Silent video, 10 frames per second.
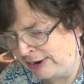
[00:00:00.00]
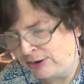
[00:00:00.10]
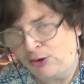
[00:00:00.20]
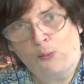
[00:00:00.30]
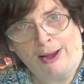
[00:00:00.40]

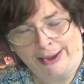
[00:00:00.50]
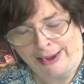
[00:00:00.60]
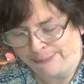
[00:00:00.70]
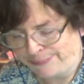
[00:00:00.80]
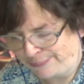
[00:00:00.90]

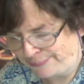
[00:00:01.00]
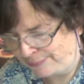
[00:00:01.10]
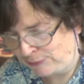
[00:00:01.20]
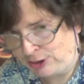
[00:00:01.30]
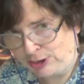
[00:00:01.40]
Hawaii.
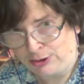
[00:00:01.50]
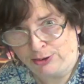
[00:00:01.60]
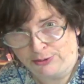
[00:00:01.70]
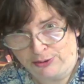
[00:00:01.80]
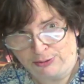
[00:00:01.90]

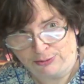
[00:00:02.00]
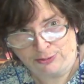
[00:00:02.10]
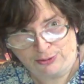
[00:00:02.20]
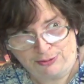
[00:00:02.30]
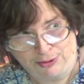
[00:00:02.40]

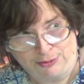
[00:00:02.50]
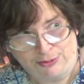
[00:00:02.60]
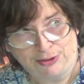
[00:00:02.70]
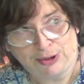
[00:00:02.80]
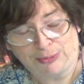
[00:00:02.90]
You
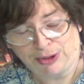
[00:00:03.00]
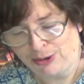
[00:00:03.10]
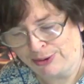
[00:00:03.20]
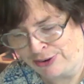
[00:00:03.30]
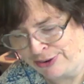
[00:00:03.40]
see something
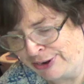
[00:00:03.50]
going on here?